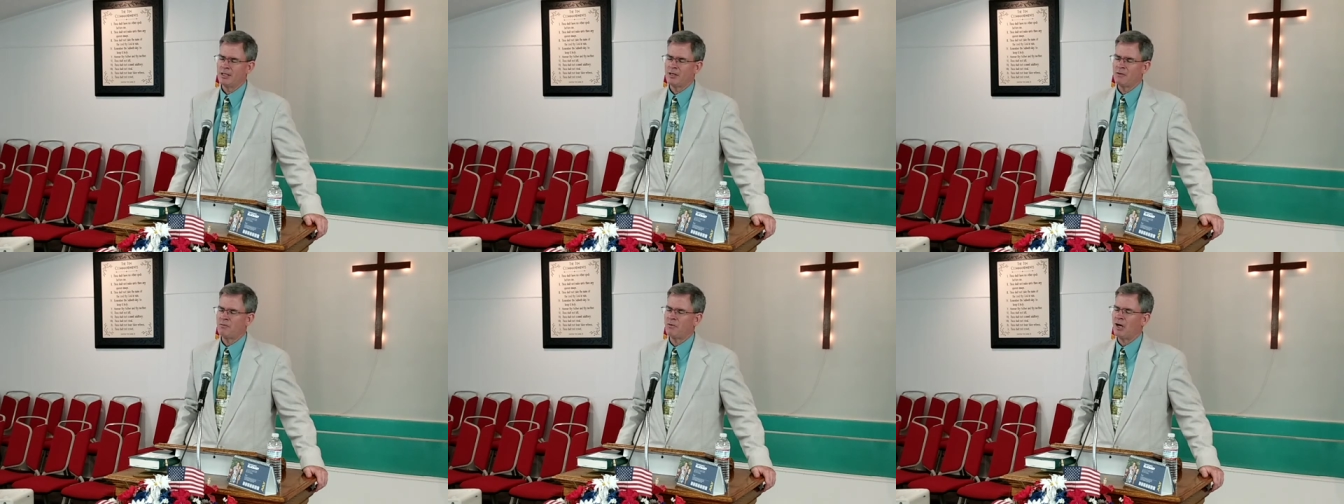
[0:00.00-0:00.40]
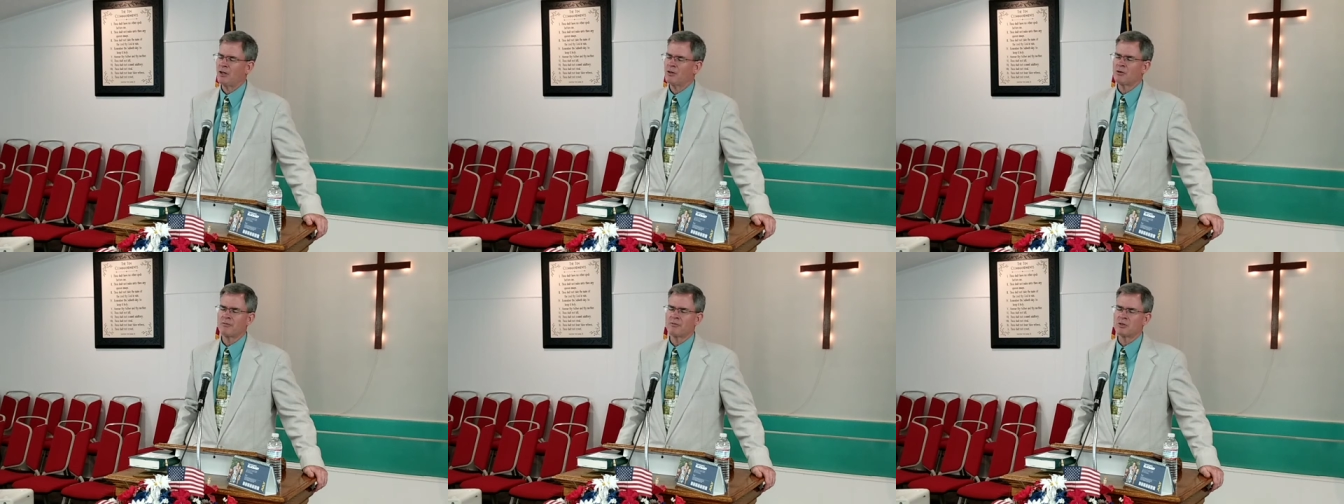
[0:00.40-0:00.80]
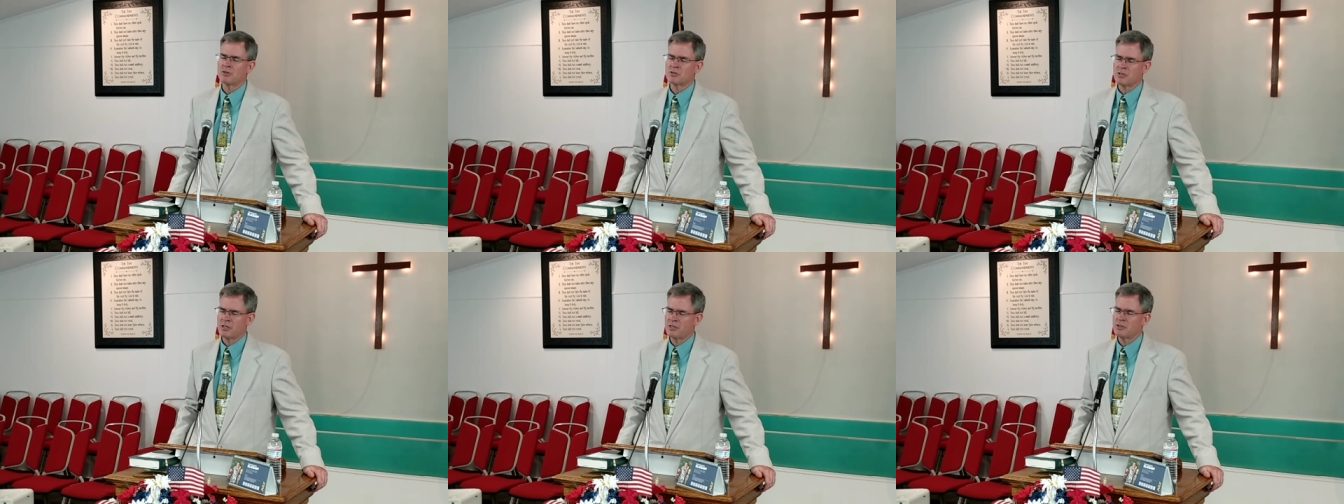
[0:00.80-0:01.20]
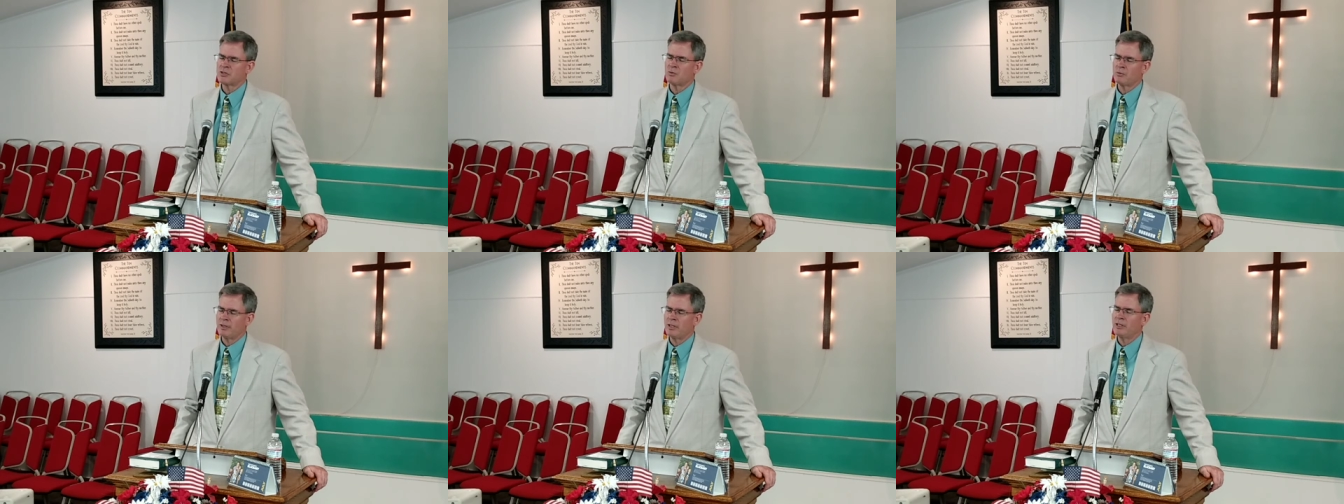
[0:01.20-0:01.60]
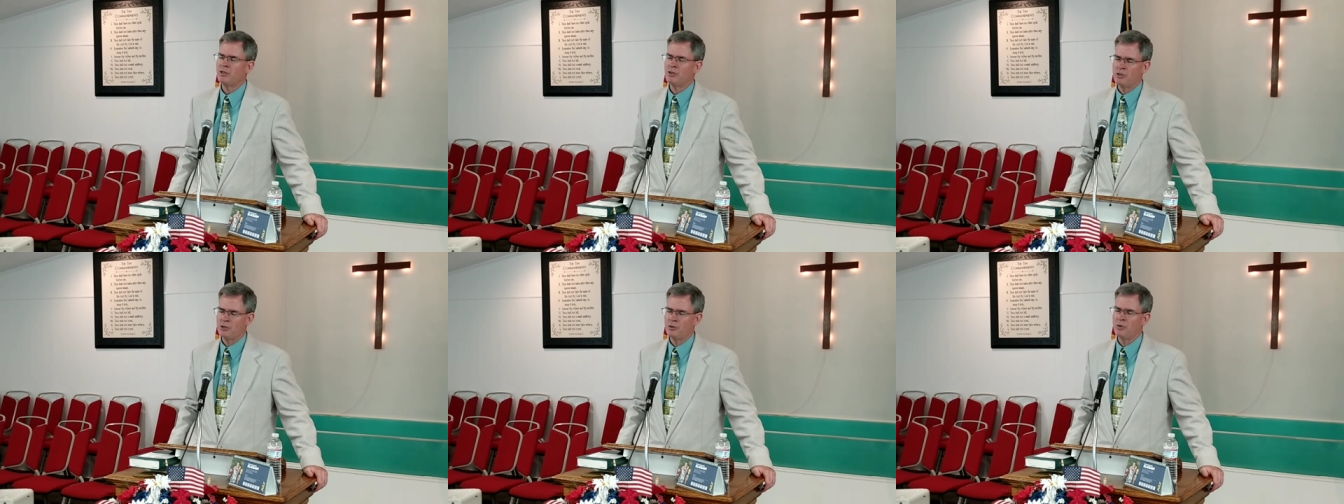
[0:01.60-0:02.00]
And Father, if there's things that we need
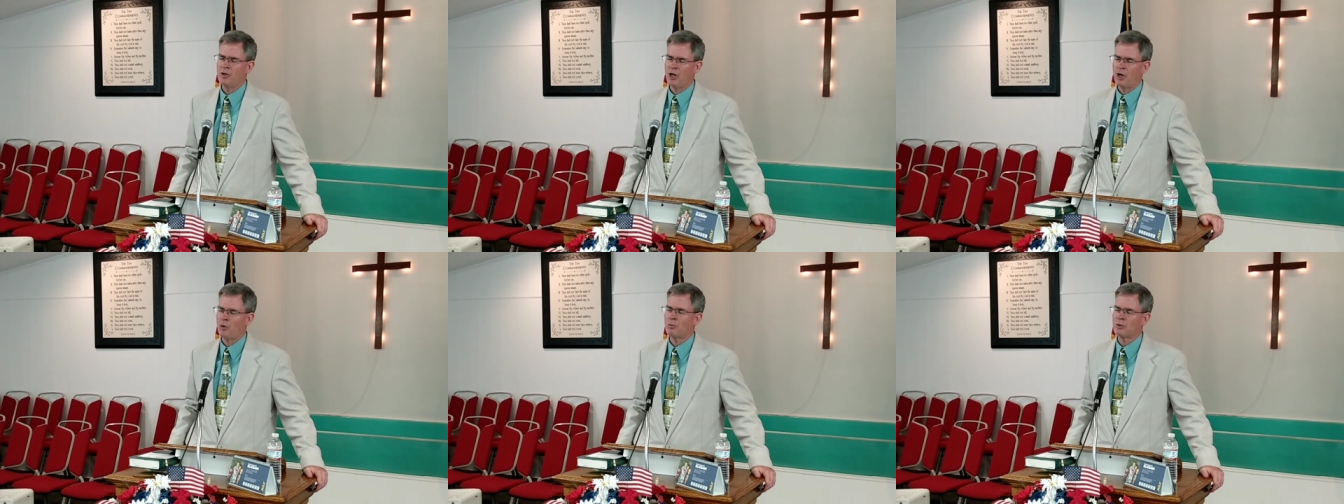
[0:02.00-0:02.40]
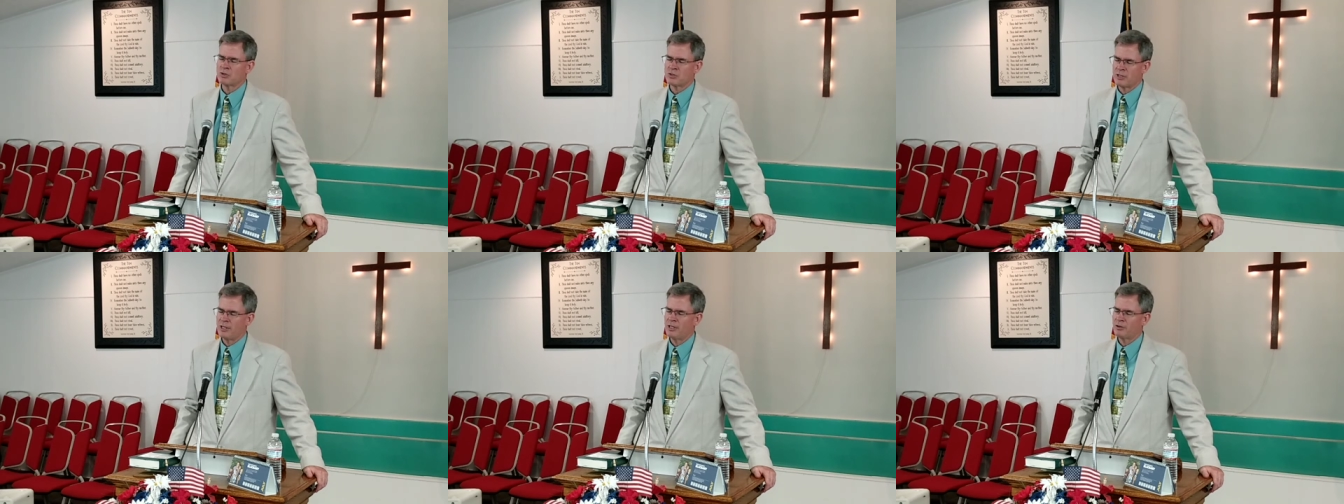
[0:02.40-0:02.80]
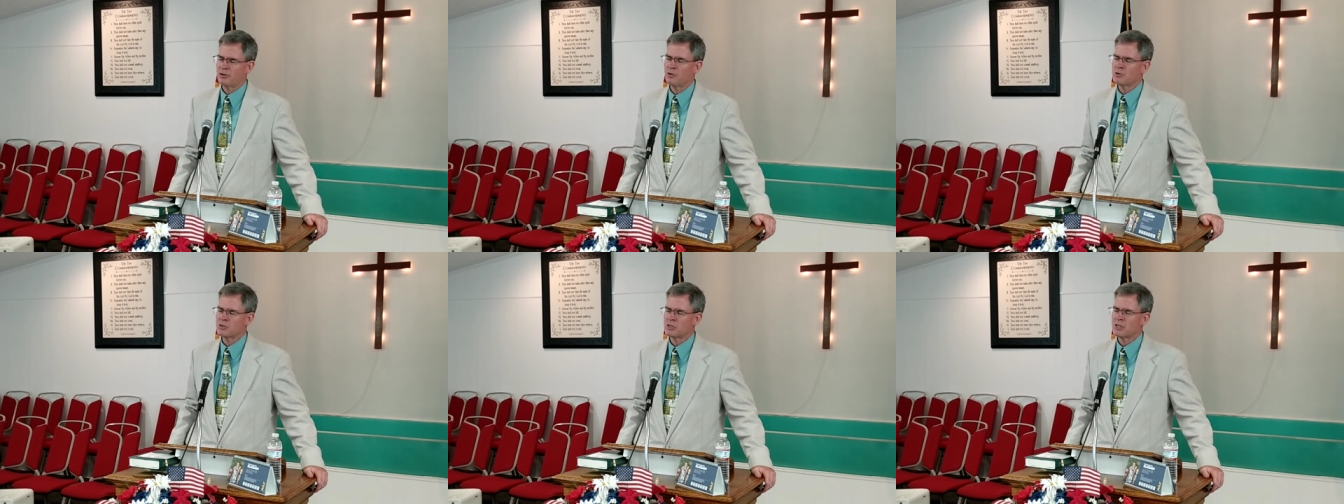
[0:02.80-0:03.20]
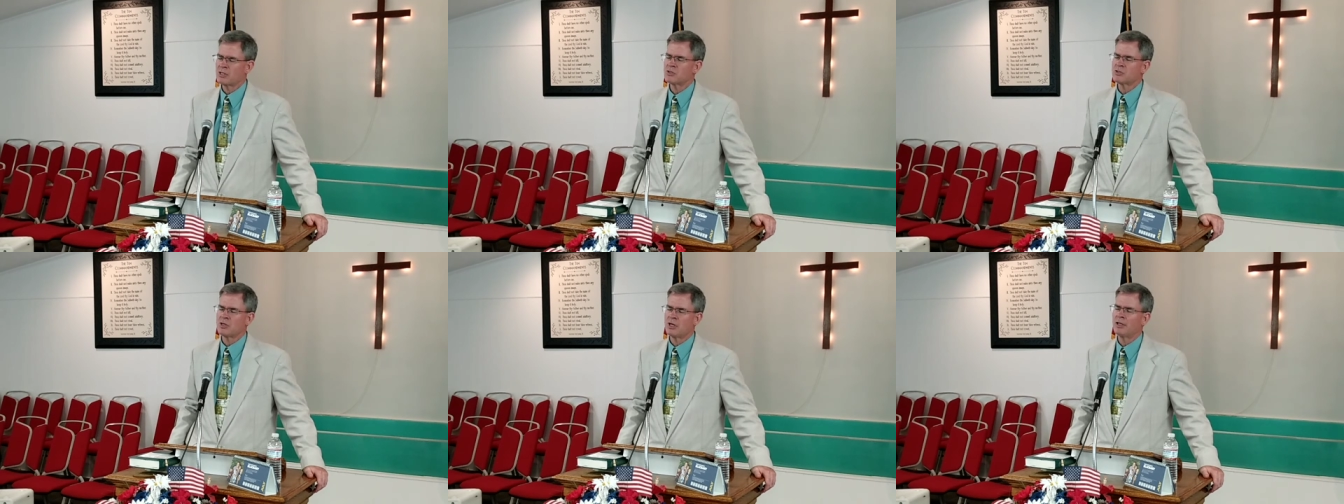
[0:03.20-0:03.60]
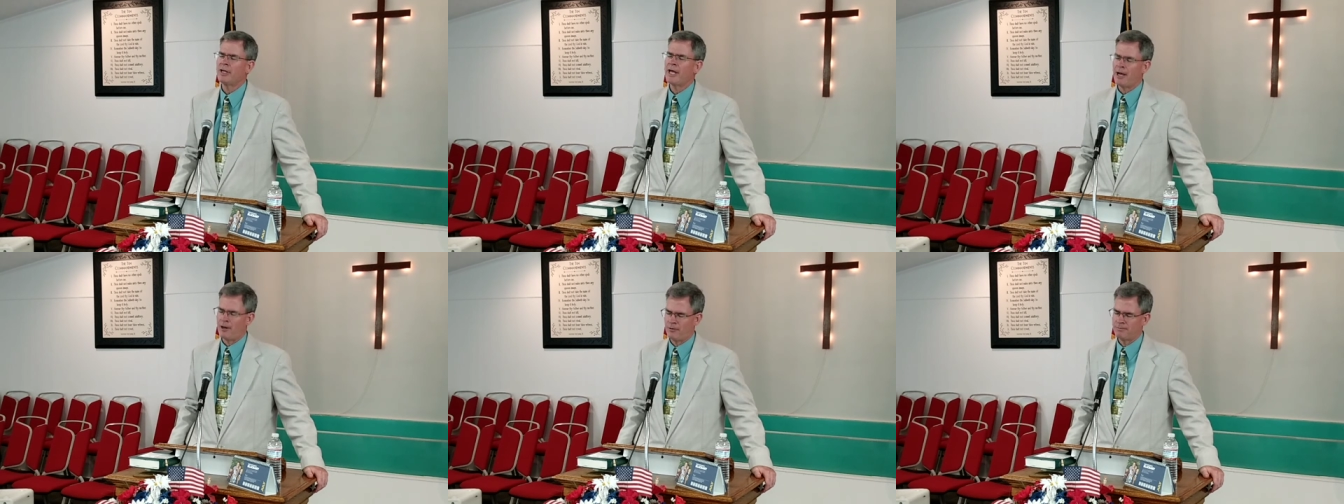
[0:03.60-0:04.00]
to do, help us to get those things done
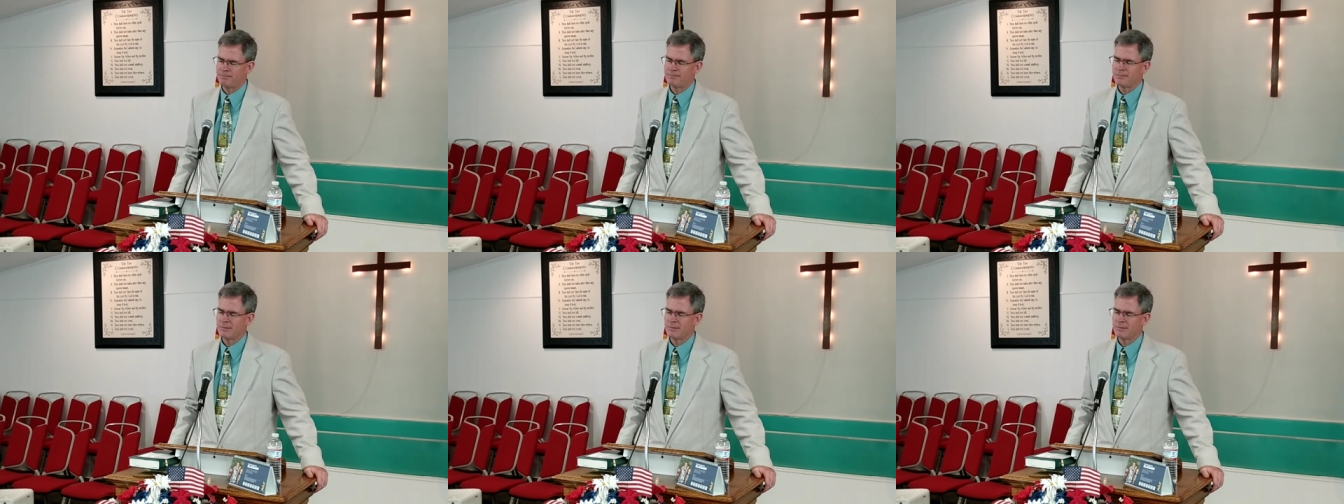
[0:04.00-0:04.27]
now.